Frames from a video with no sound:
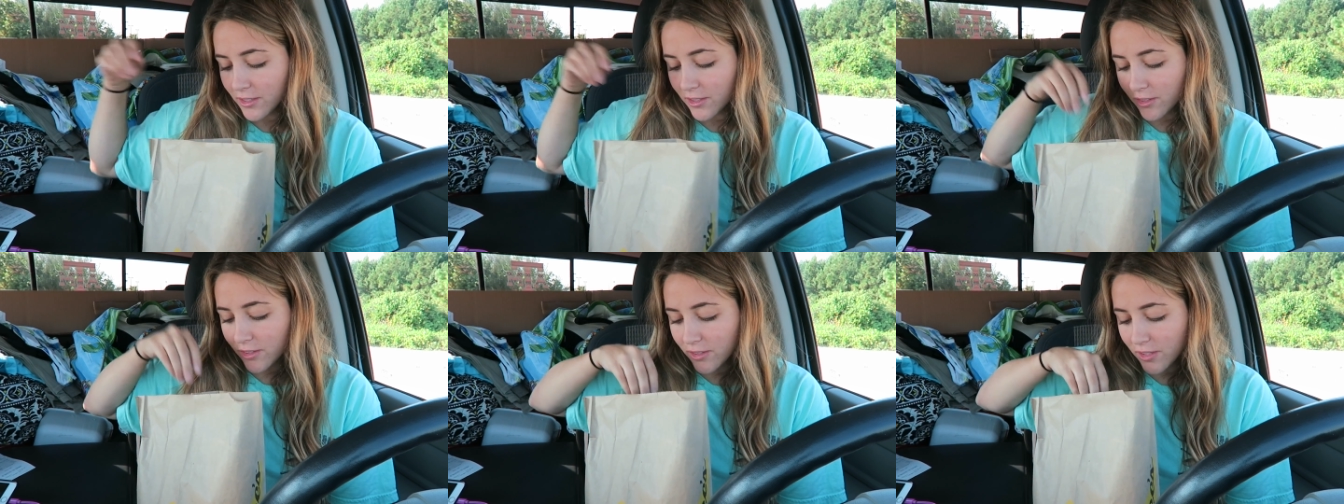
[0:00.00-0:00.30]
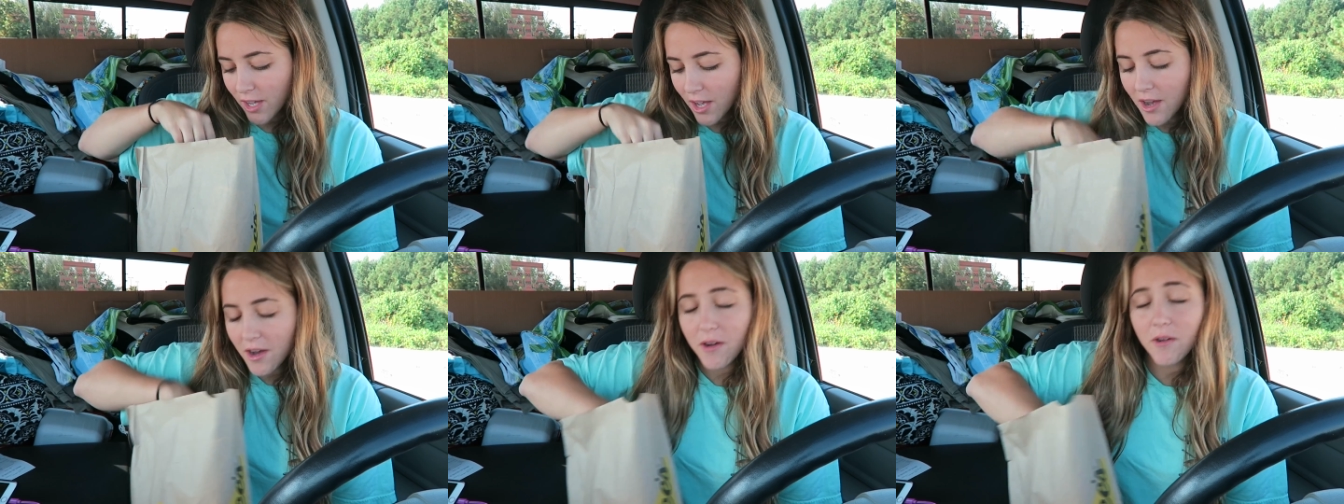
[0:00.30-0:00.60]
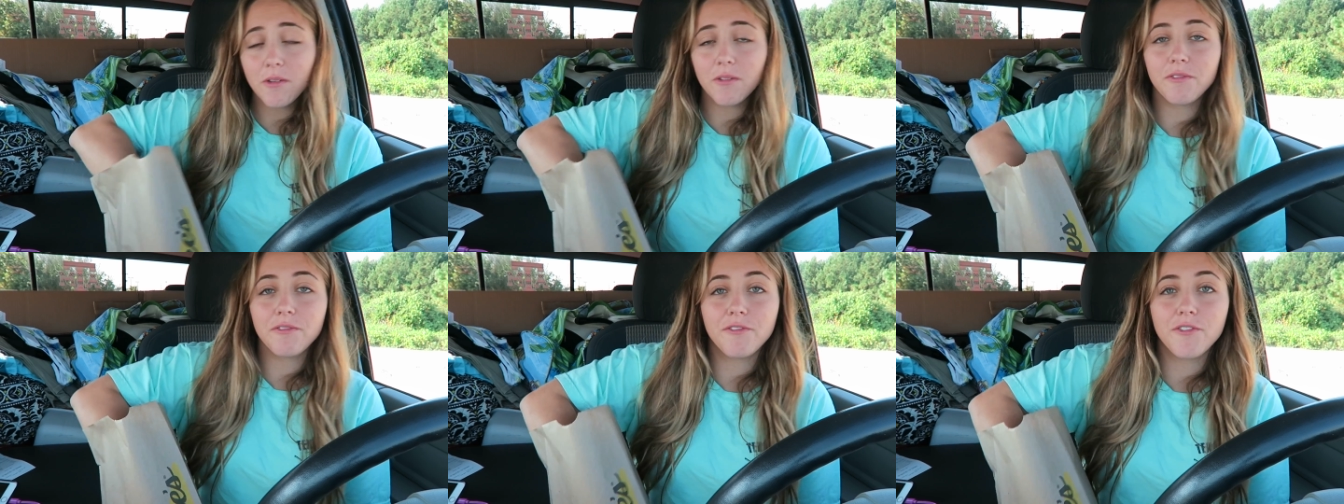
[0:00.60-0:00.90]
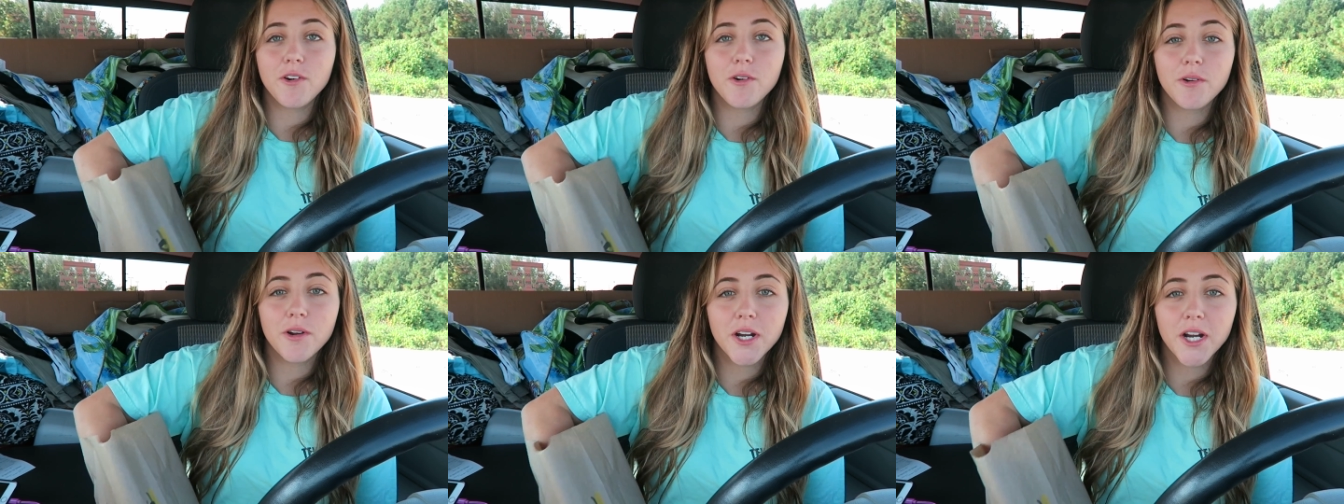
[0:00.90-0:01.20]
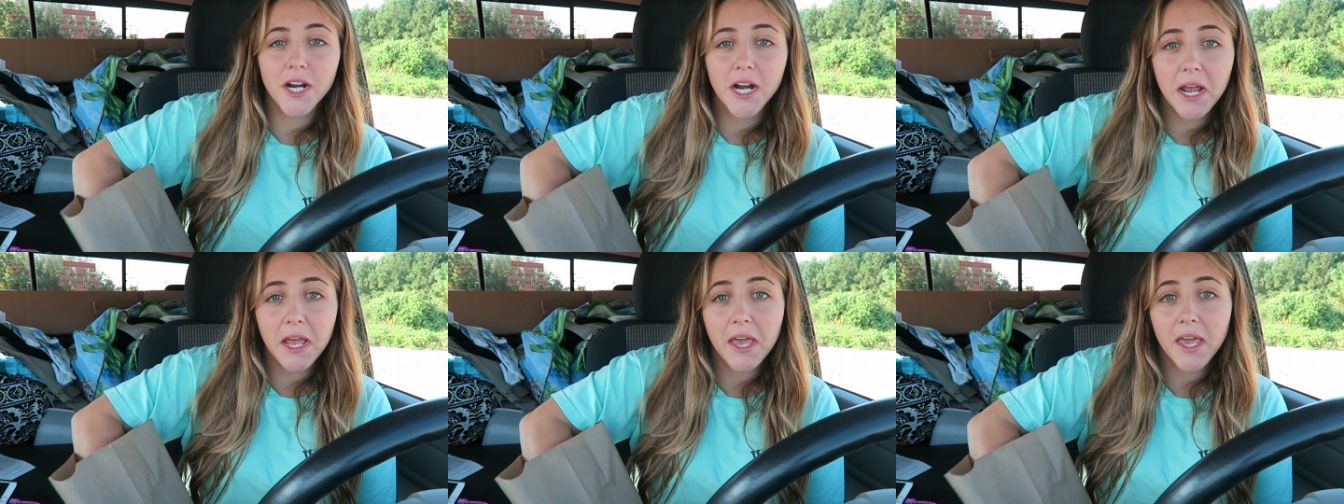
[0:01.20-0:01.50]
So for
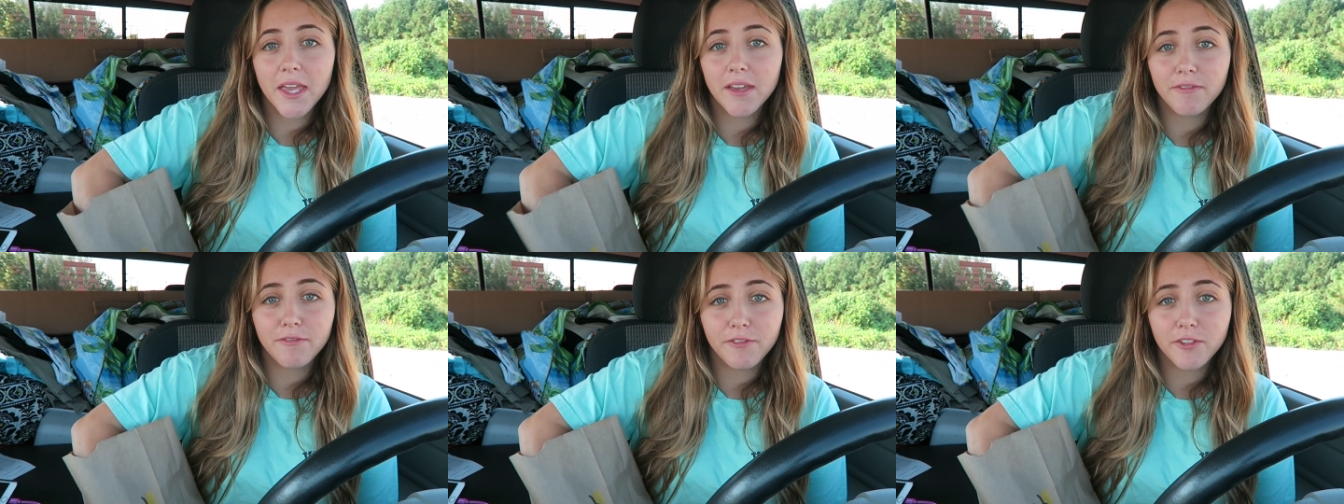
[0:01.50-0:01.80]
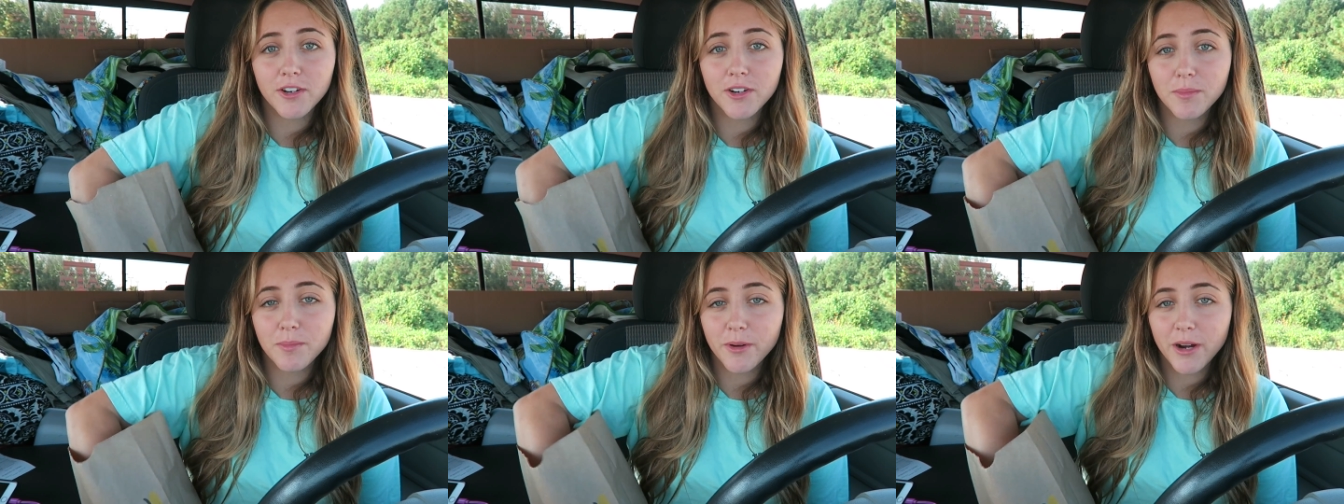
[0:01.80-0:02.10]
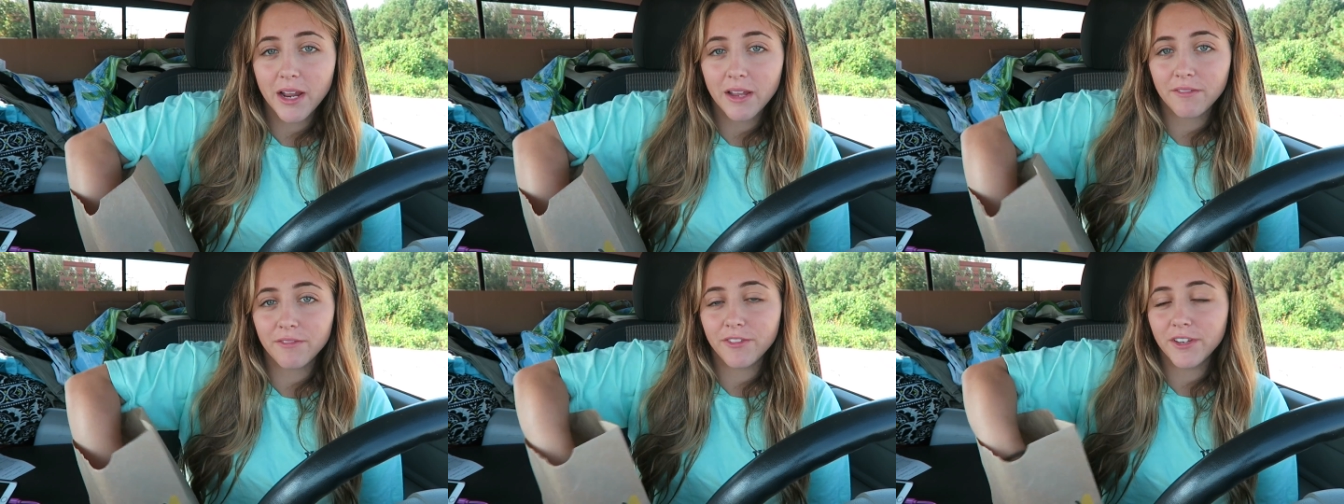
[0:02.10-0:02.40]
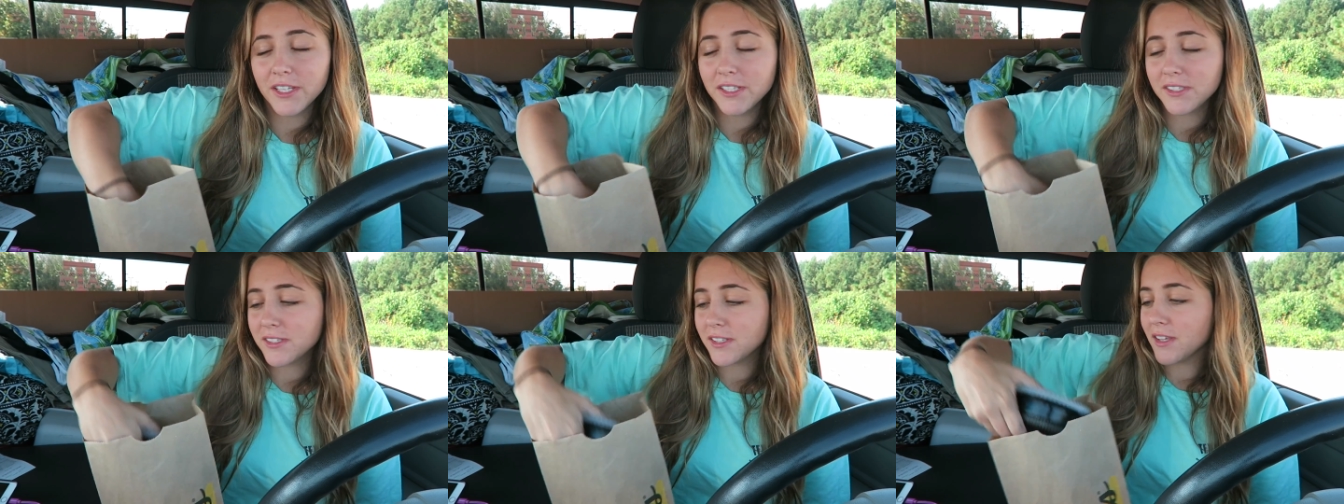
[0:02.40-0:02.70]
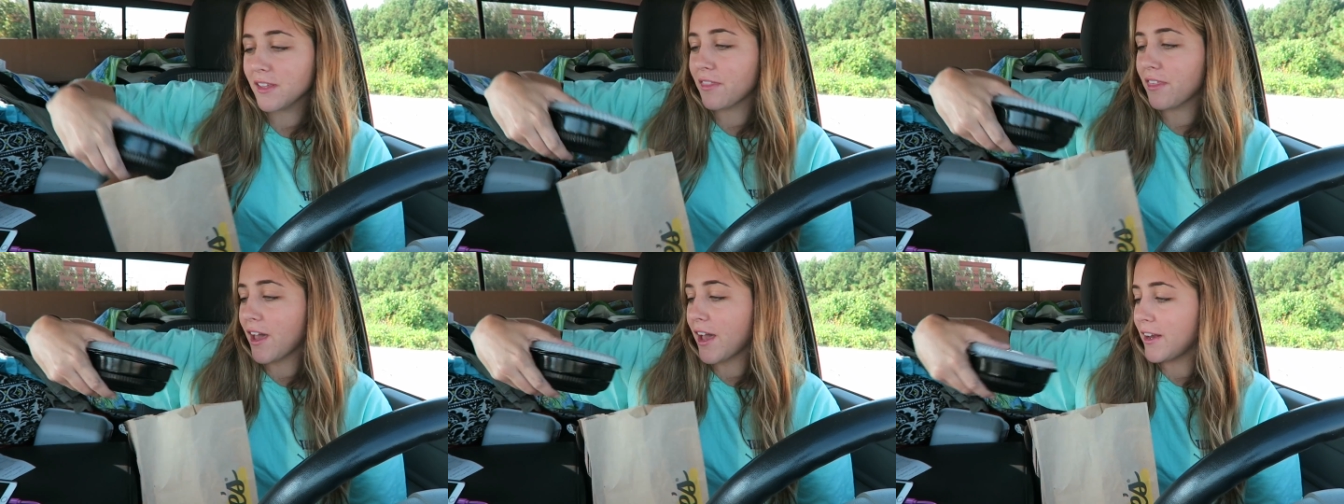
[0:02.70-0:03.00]
a full
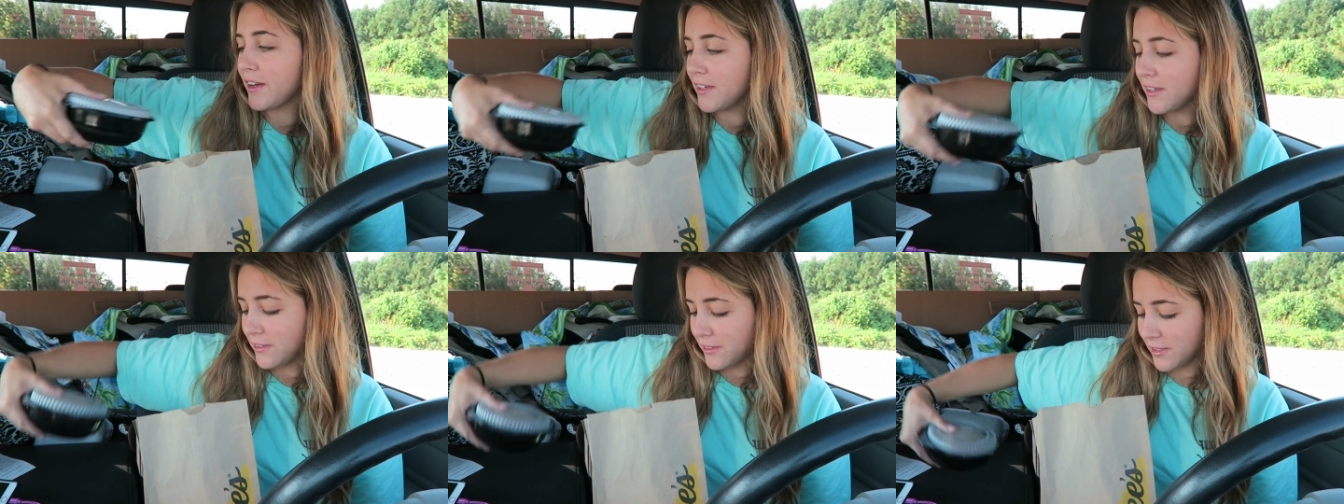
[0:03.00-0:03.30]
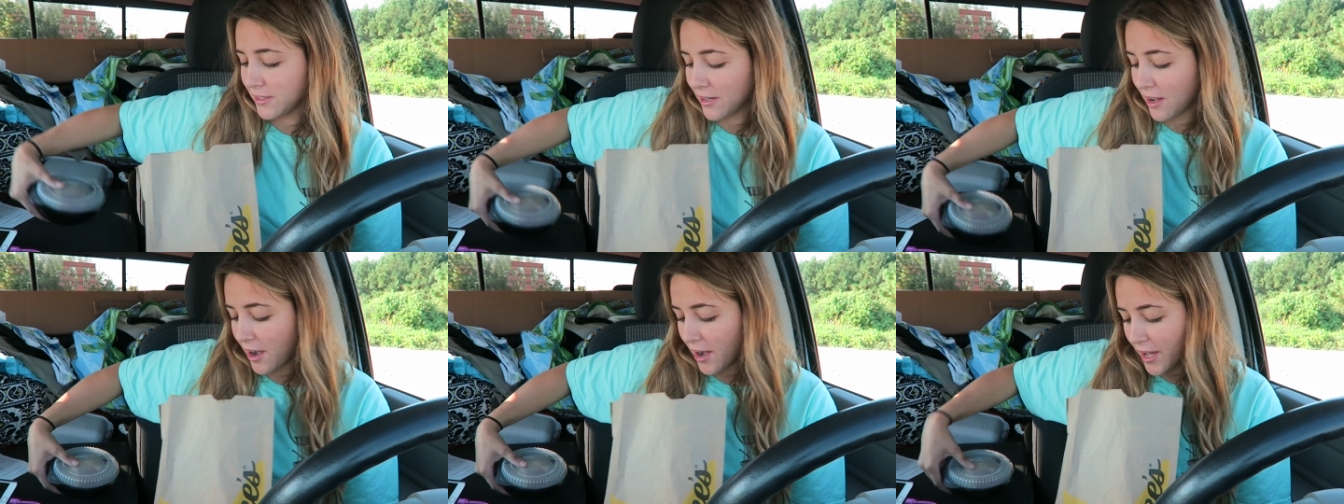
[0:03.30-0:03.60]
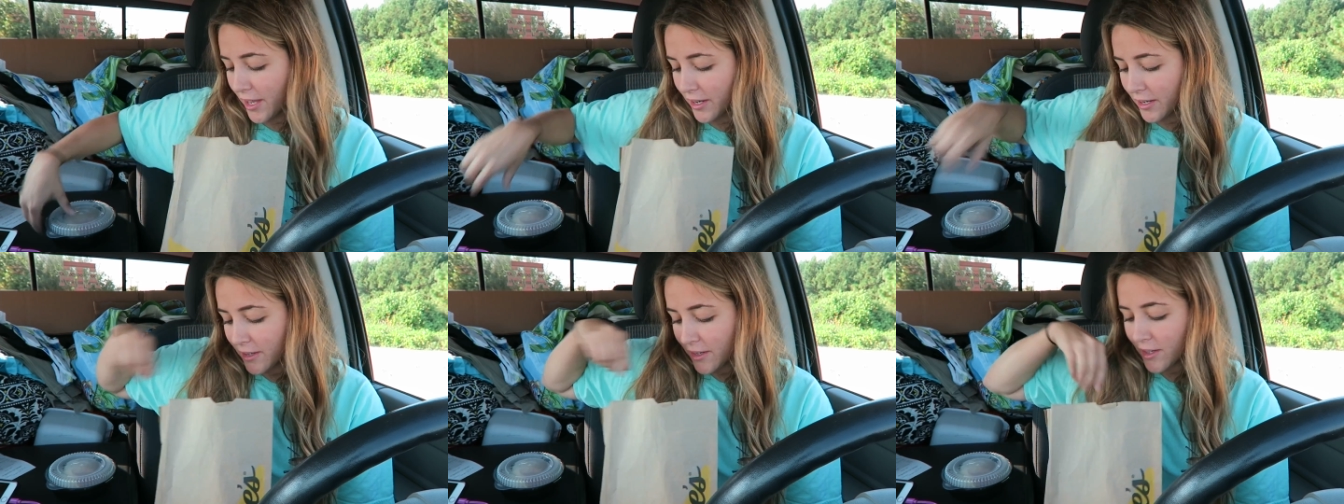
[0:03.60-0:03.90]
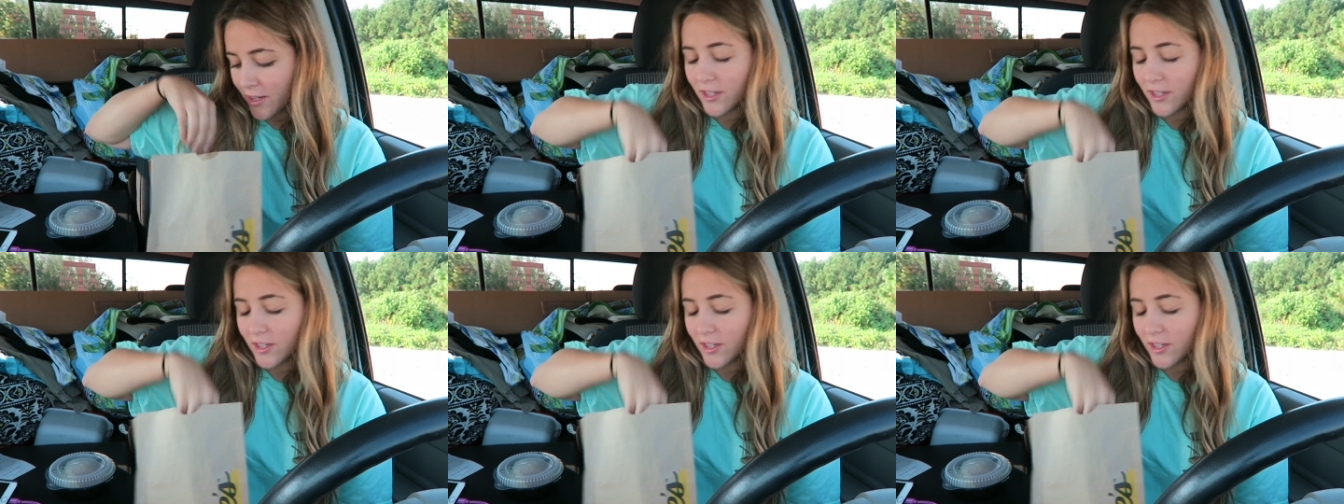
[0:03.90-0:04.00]
breakfast, that is not